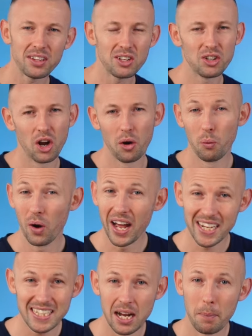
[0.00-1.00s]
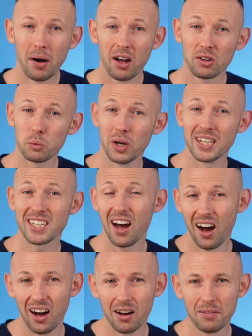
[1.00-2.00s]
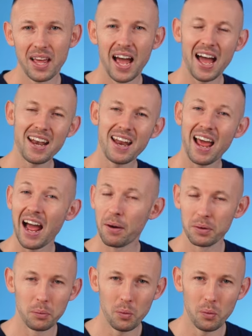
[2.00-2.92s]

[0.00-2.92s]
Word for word: that you know what Excel passwords are and how it